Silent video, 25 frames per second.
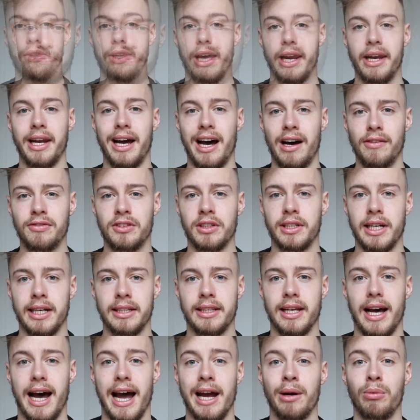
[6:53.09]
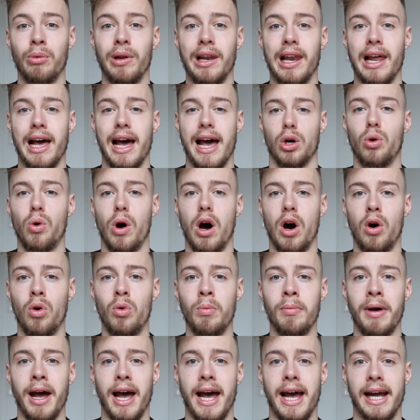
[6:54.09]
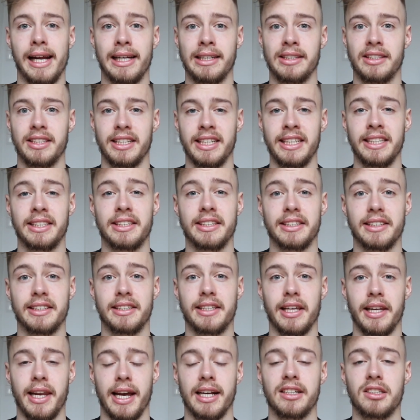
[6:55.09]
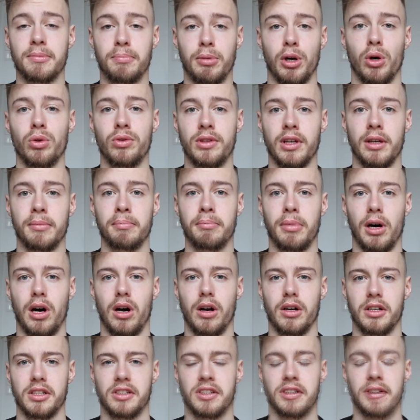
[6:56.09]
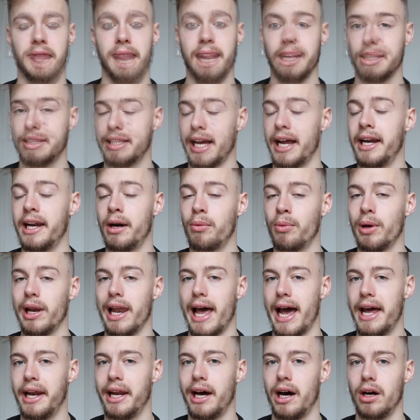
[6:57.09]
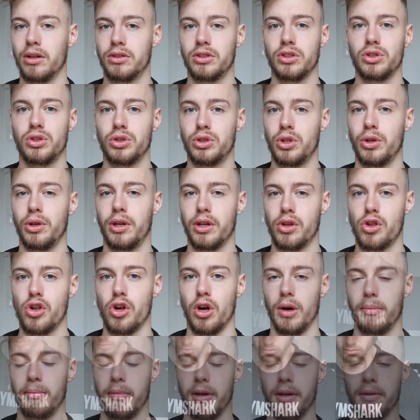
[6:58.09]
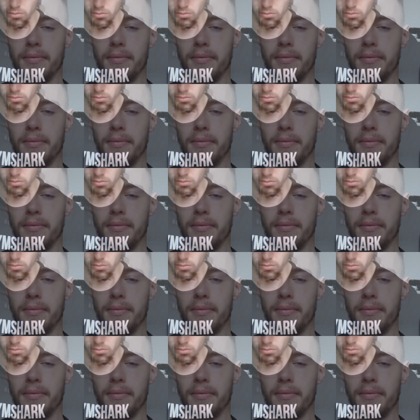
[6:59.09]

Then after that, I will go home and eat the next protein bars. And then I will head out to the gym.